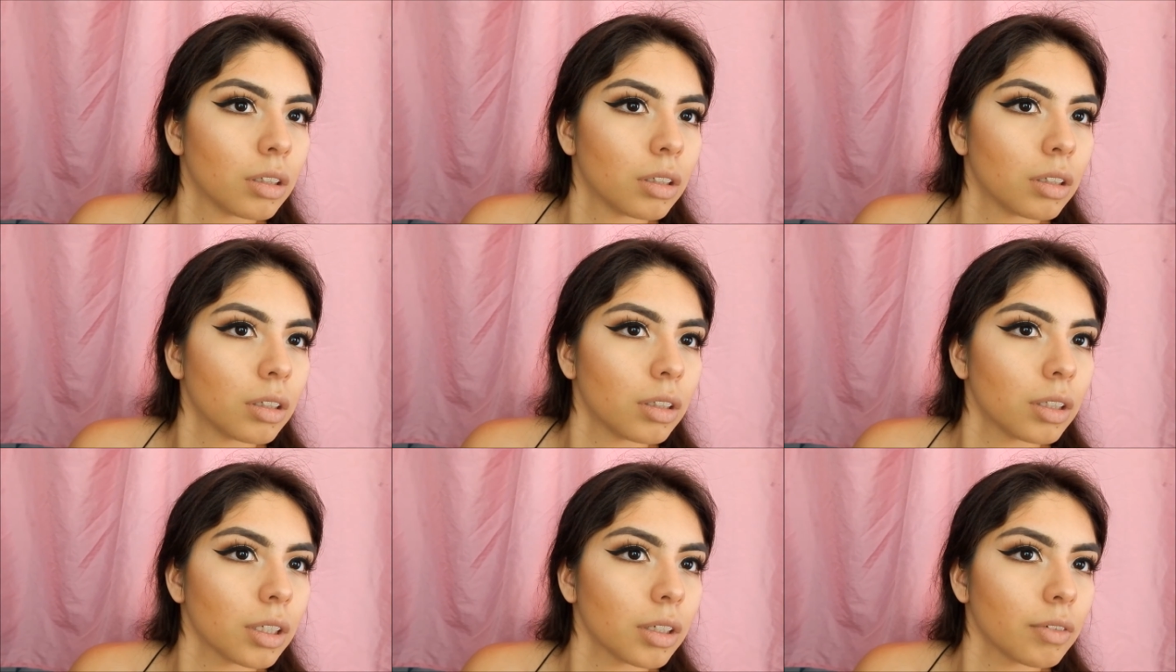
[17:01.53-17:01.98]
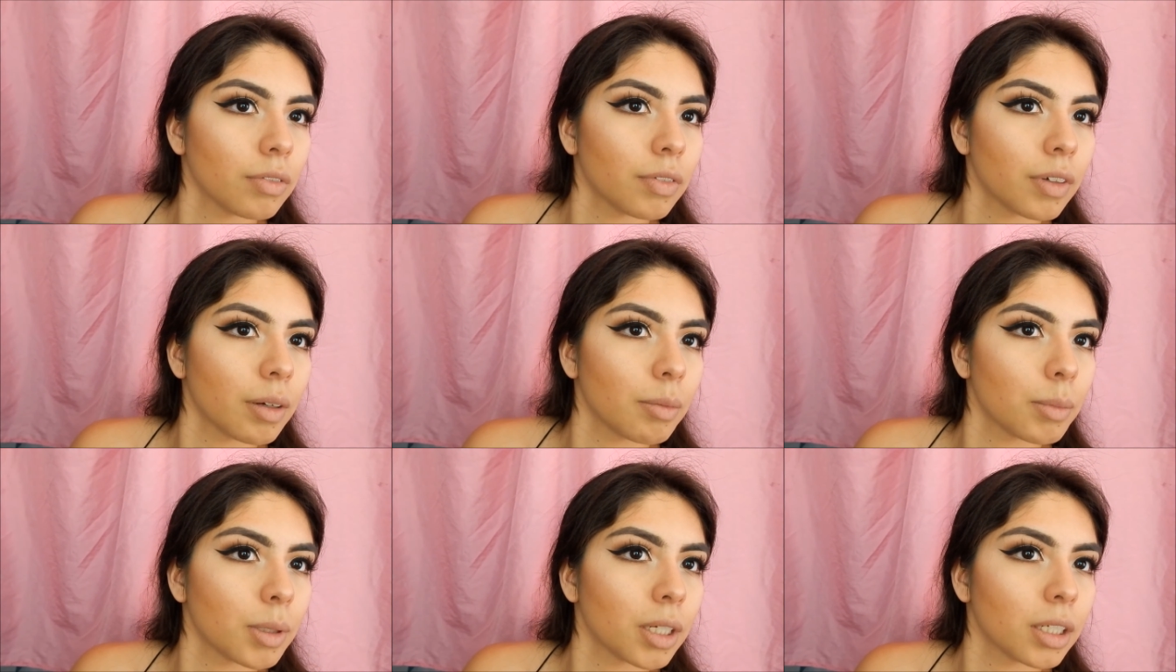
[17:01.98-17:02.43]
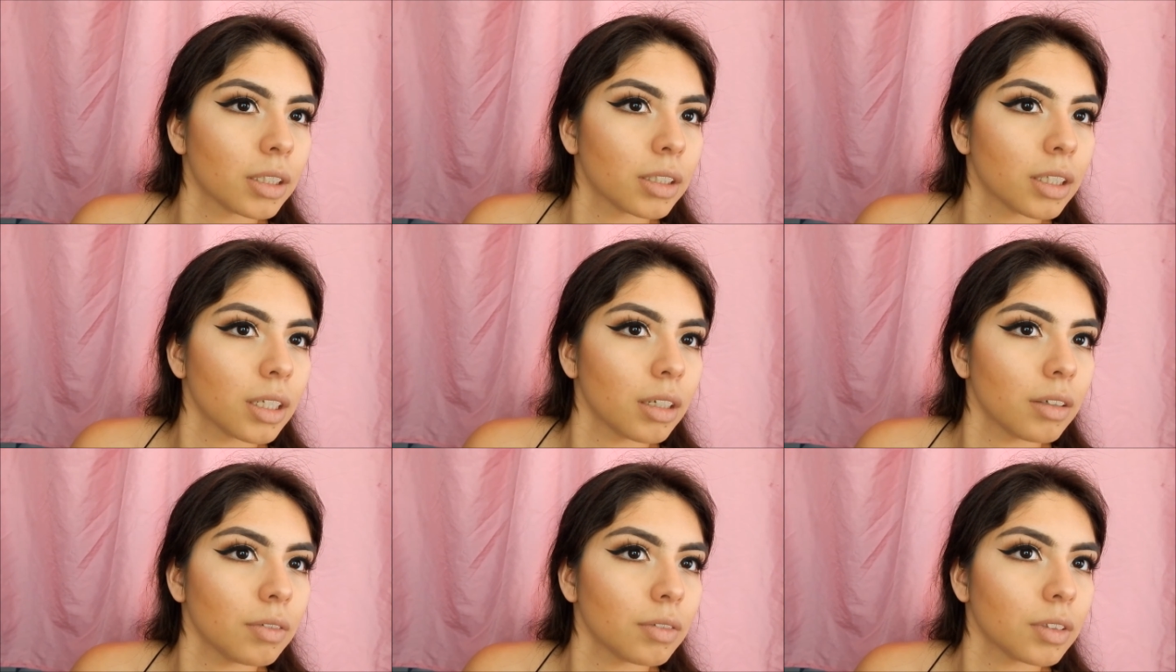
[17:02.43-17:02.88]
Do we have 5 minutes
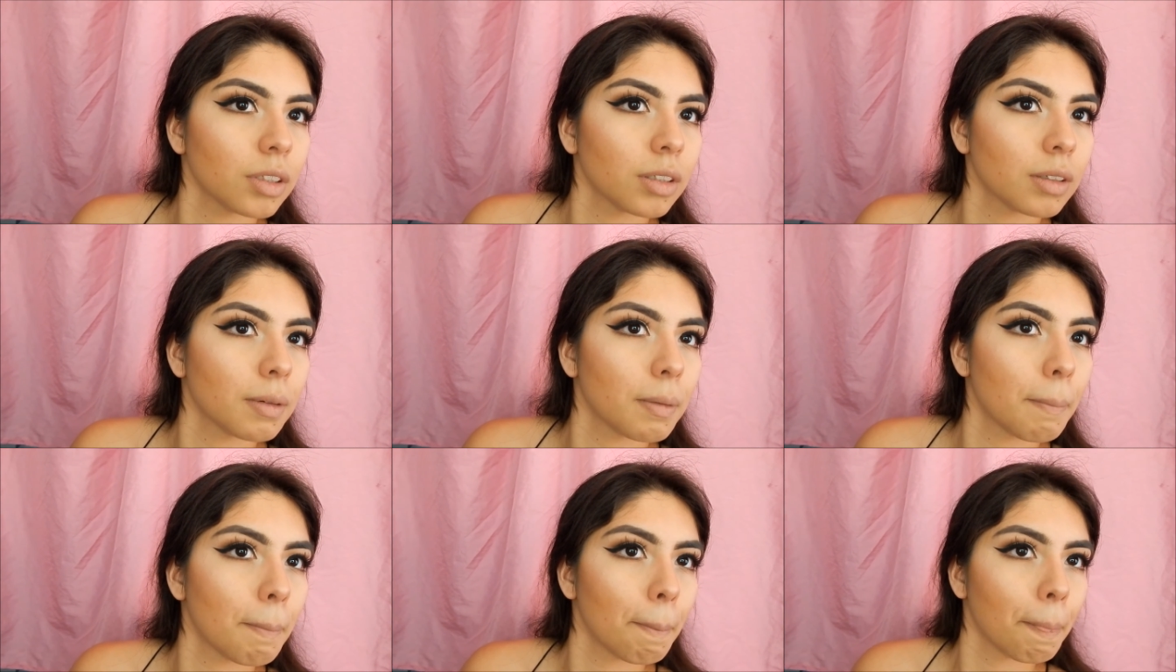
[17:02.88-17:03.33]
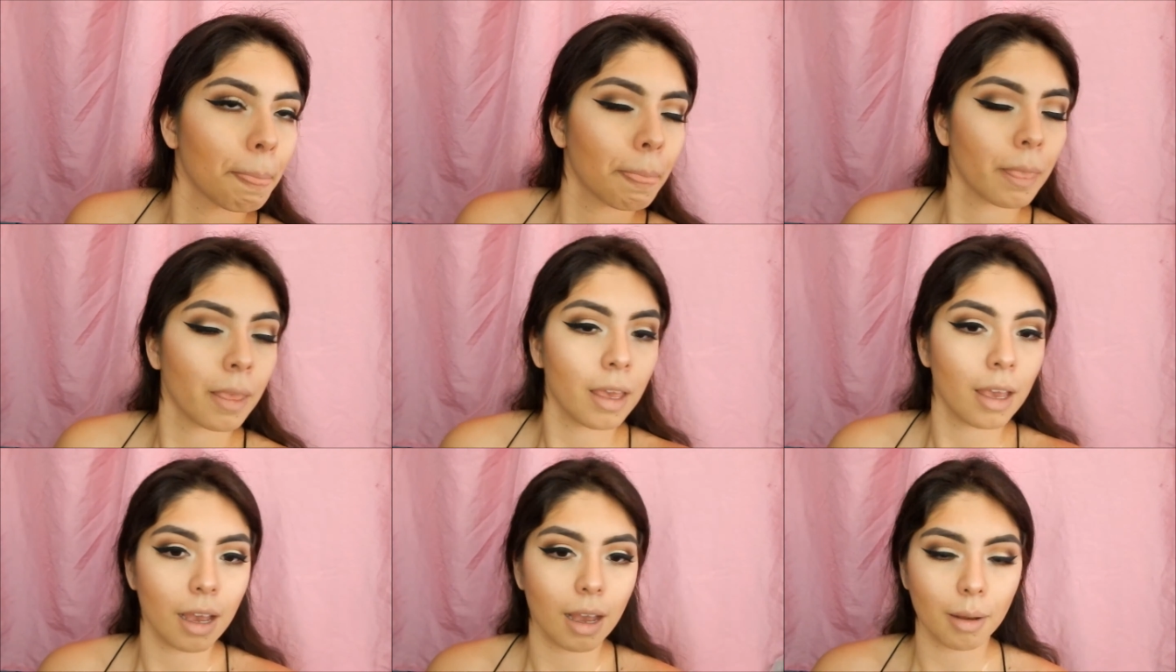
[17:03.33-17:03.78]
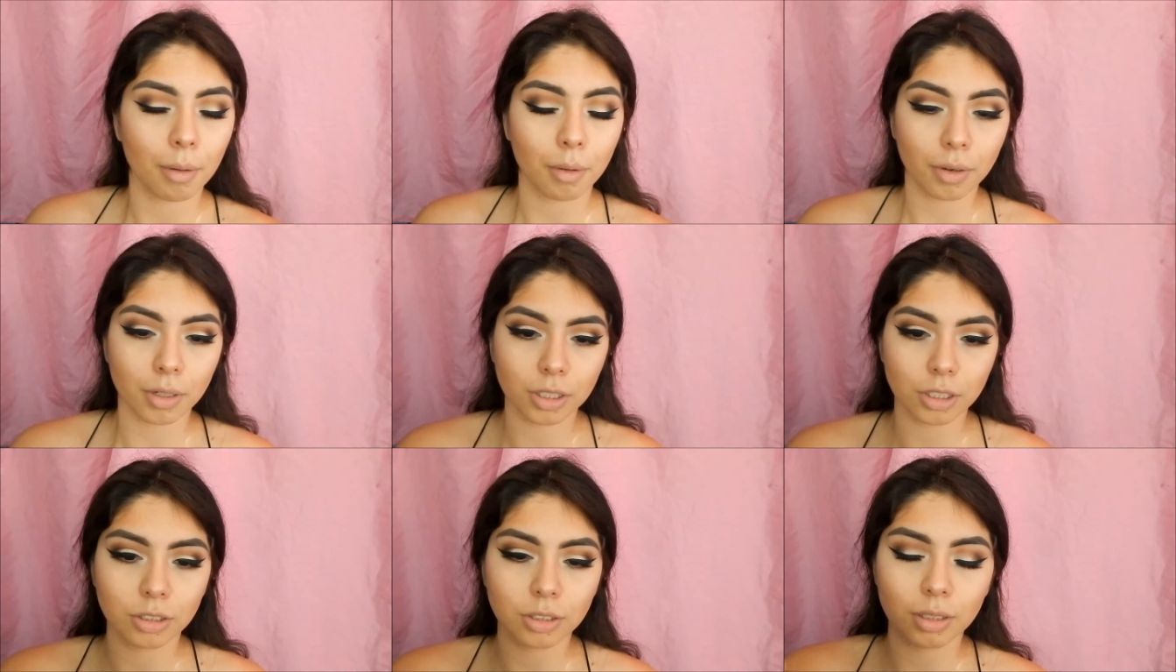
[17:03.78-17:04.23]
left? I'm
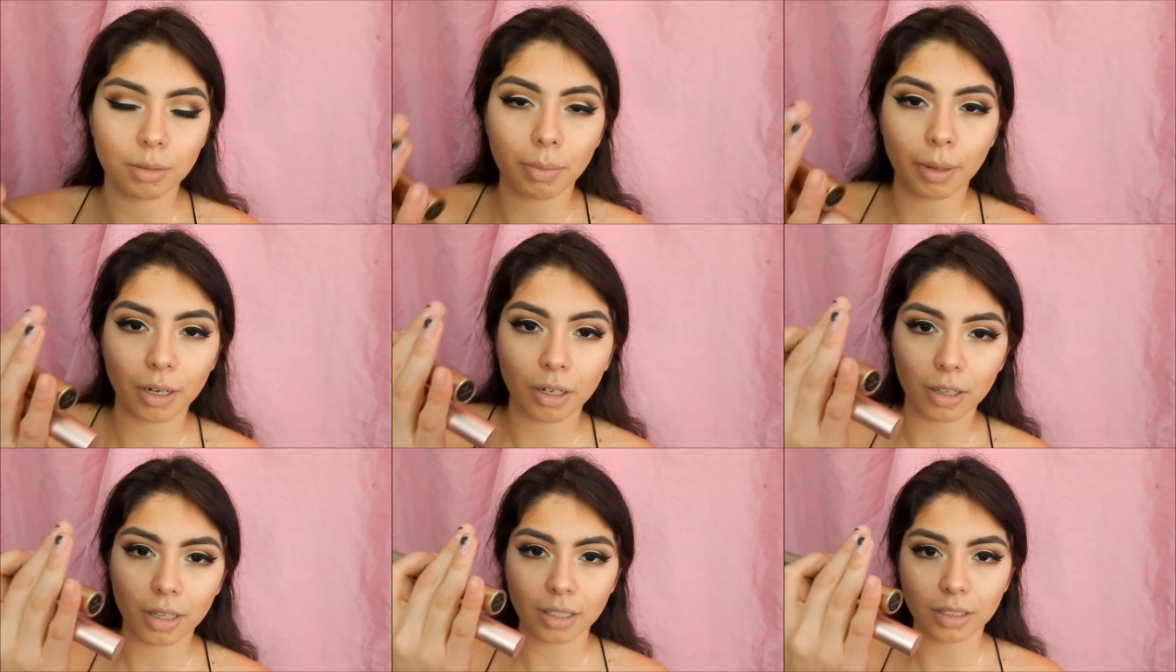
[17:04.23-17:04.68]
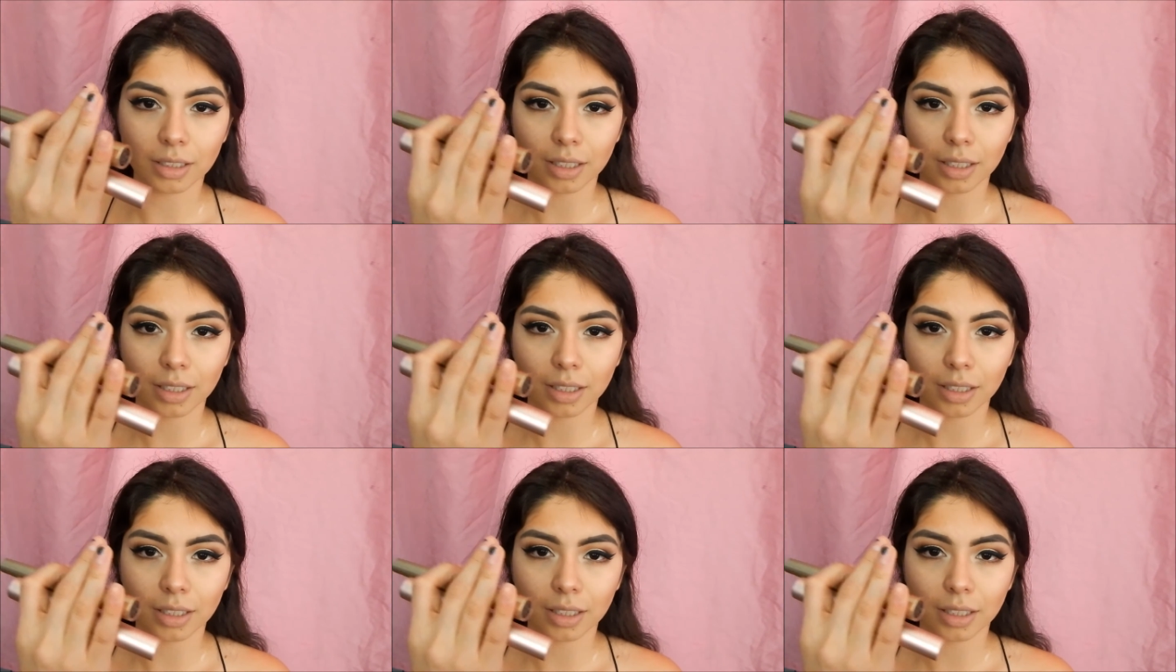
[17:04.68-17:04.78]
going to use the Better Than